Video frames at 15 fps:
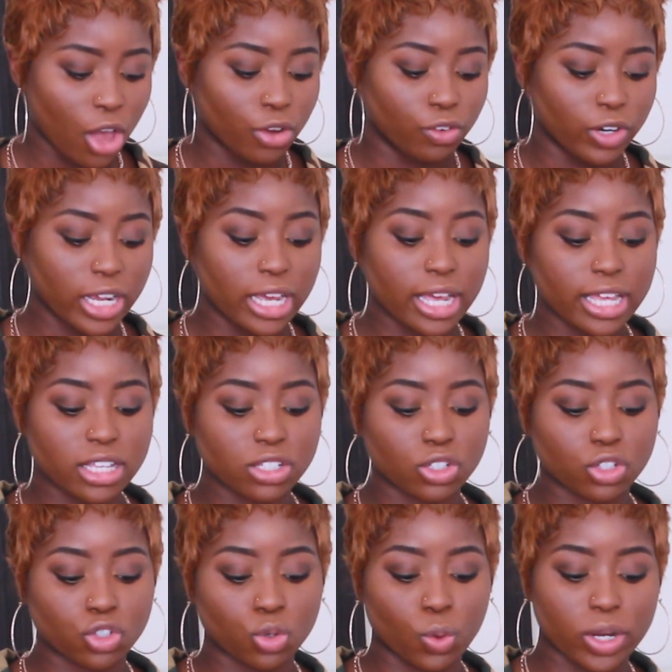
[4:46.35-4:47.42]
Ria
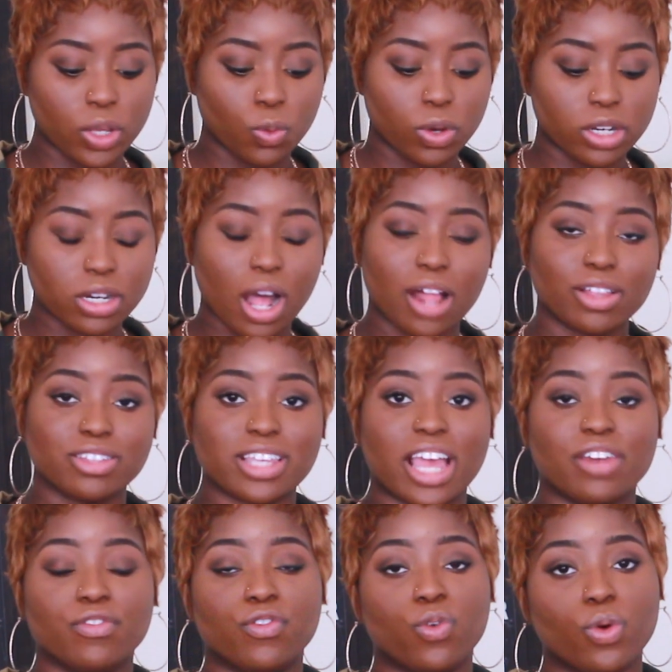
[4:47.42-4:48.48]
is twenty-one dollars
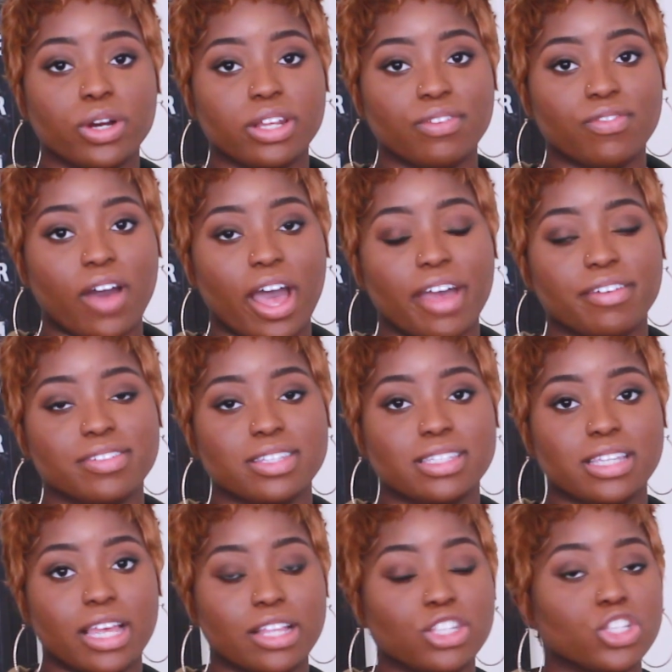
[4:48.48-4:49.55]
and forty-five
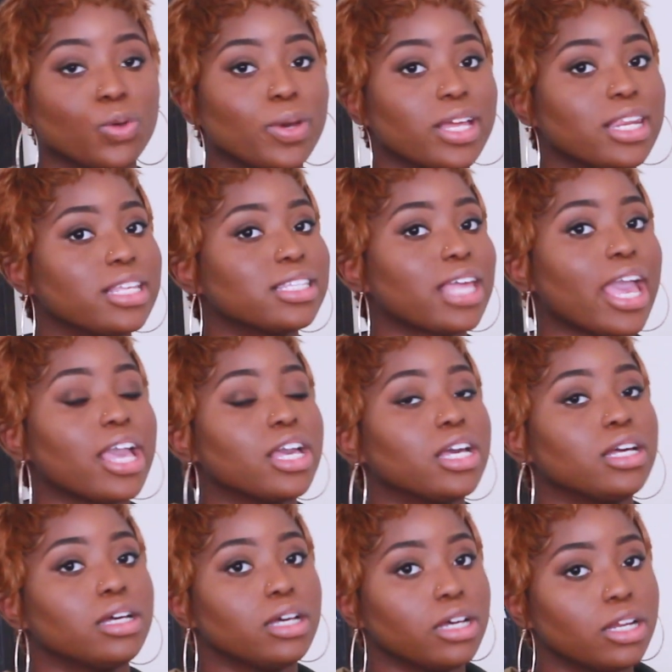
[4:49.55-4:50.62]
cents, so it is a
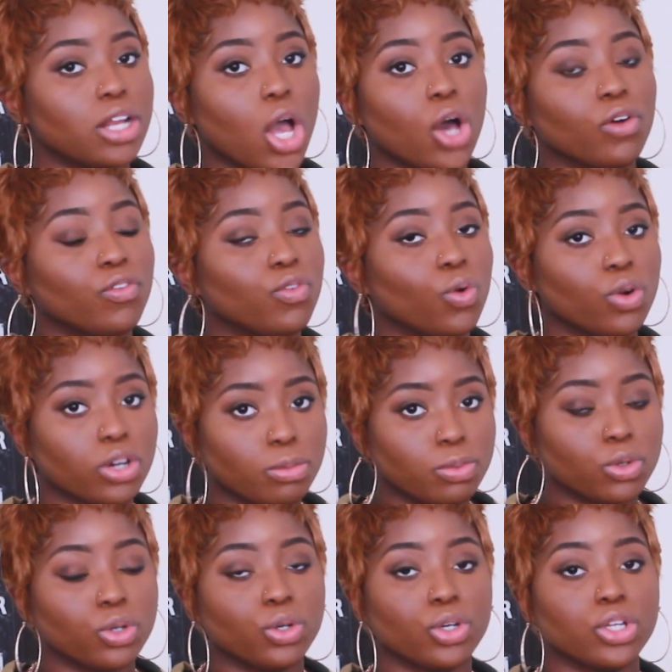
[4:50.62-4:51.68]
good
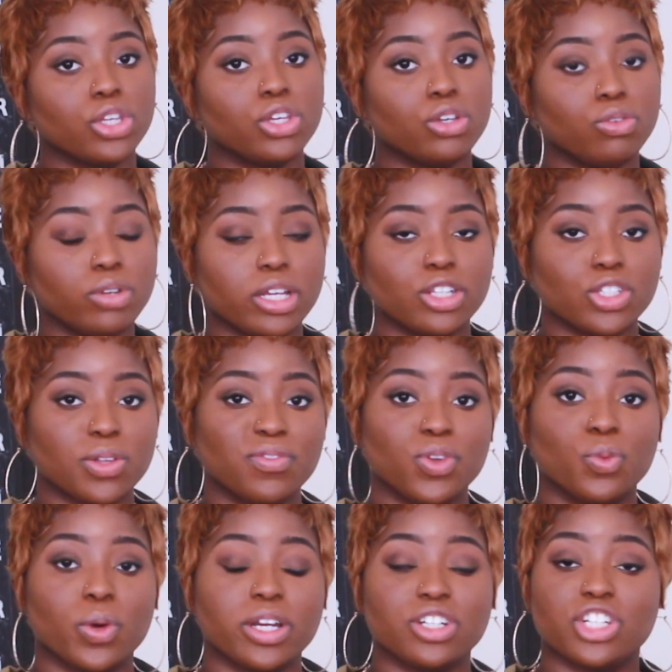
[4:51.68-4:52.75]
affordable unit. So if you
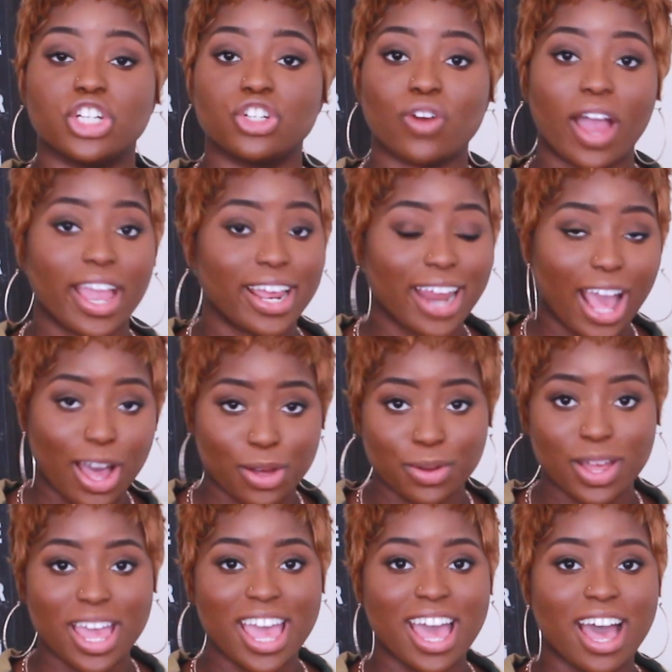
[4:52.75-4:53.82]
wanted to try it
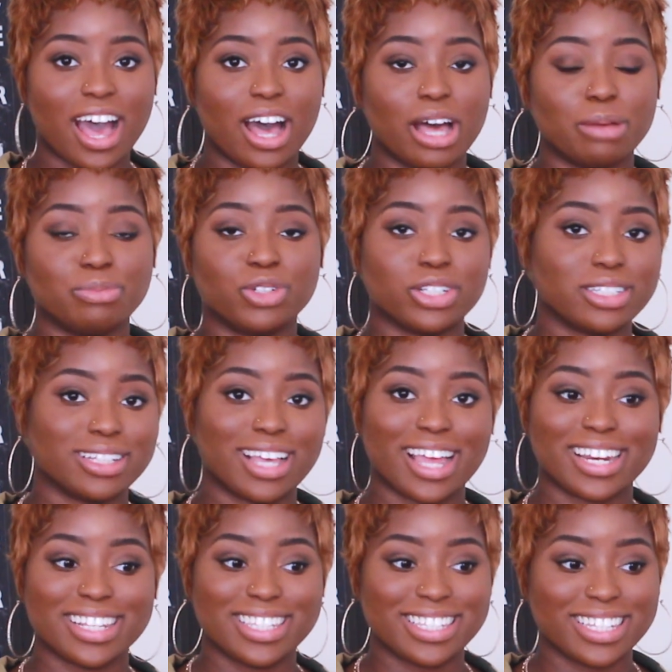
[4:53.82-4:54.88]
out, um, just to
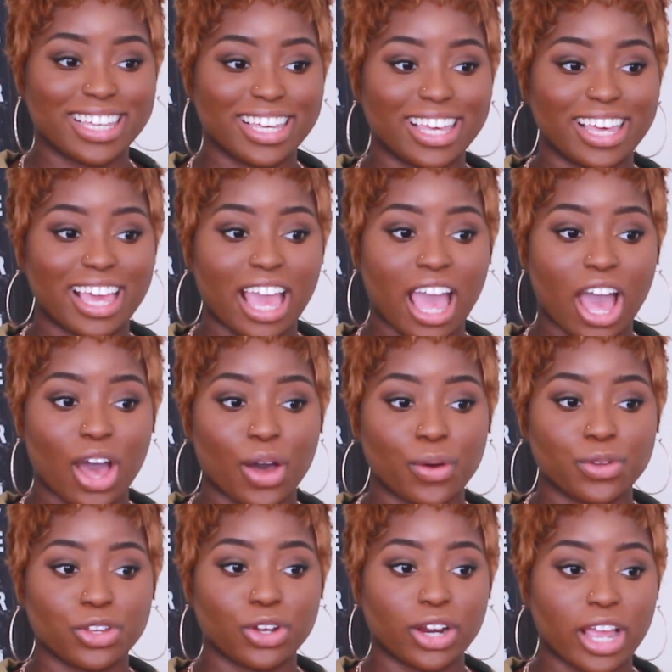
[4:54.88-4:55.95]
kind of see how
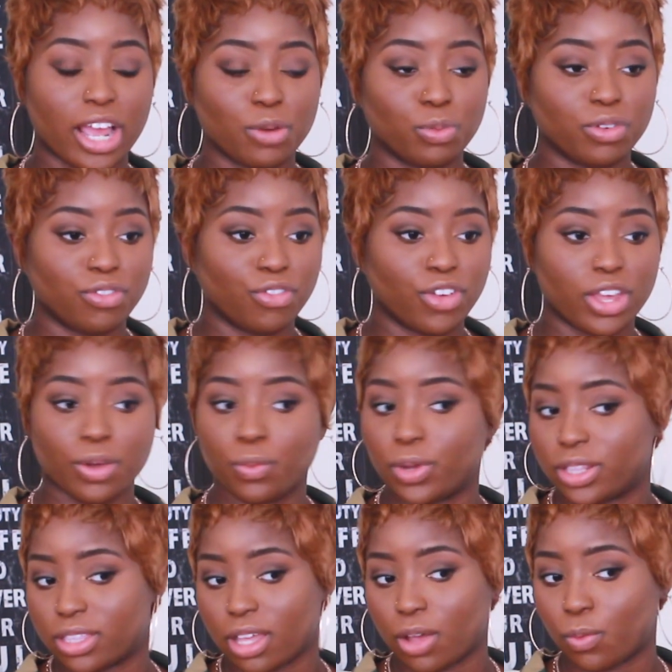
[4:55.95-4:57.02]
your head would fit
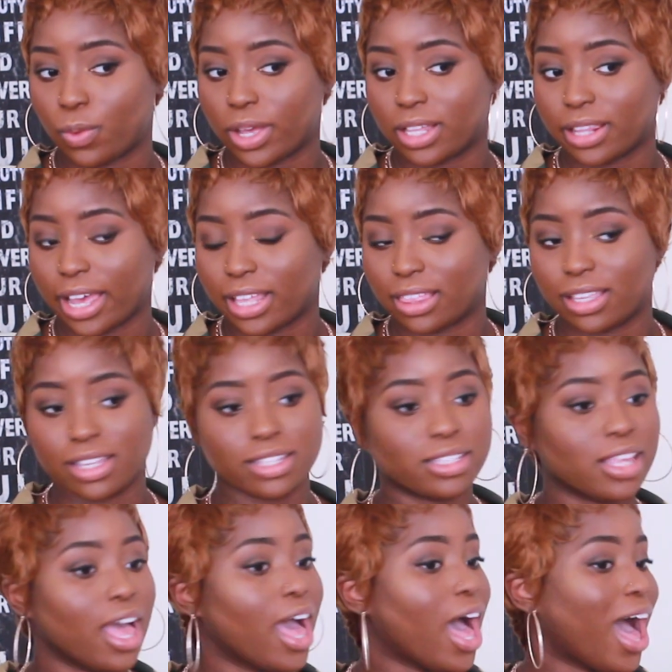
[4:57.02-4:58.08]
with a wig like
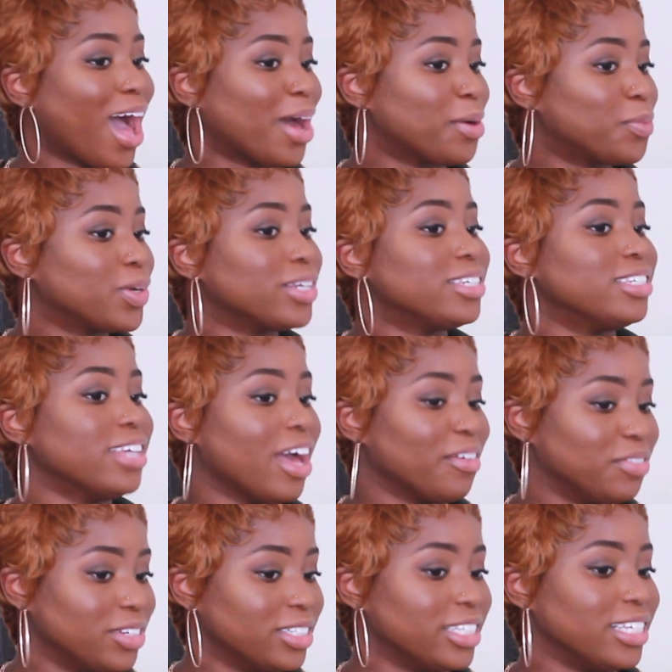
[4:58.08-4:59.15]
this, I would
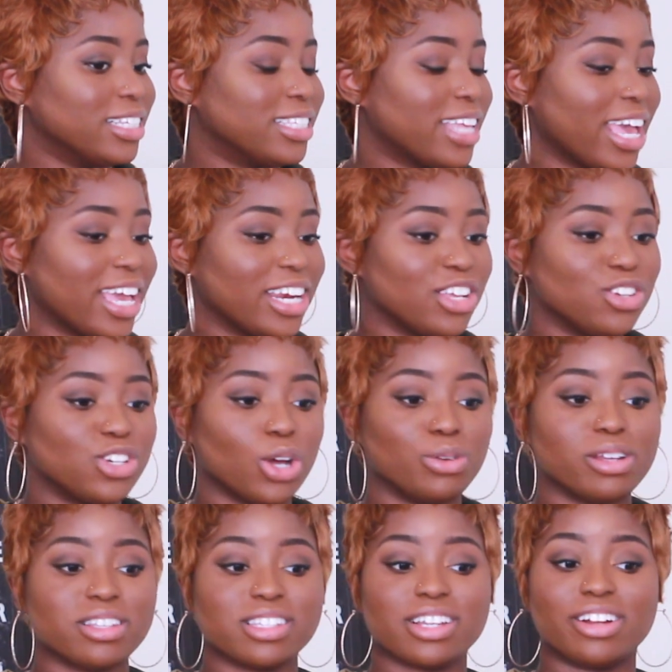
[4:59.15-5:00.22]
definitely say it. And you don't
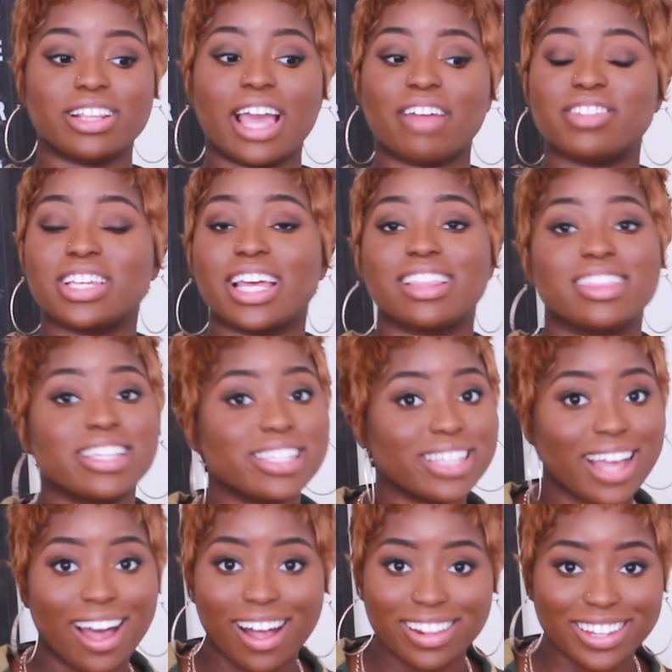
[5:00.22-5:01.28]
necessarily have to get this
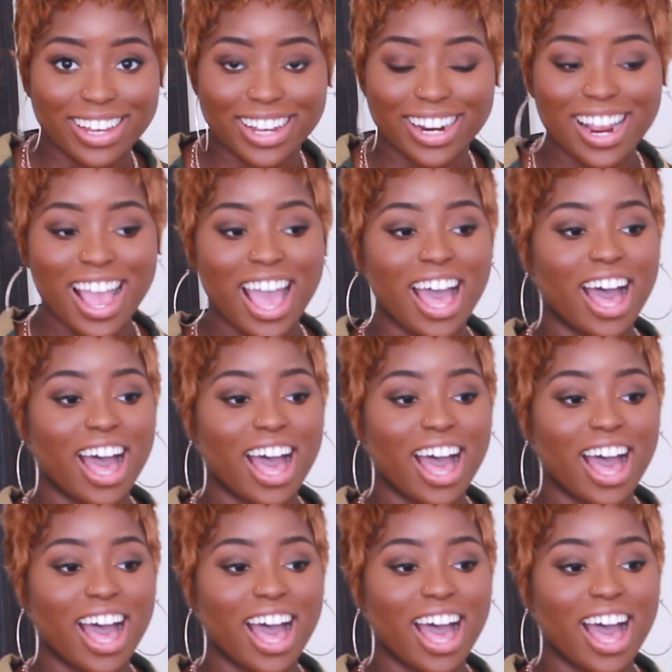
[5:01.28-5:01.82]
color.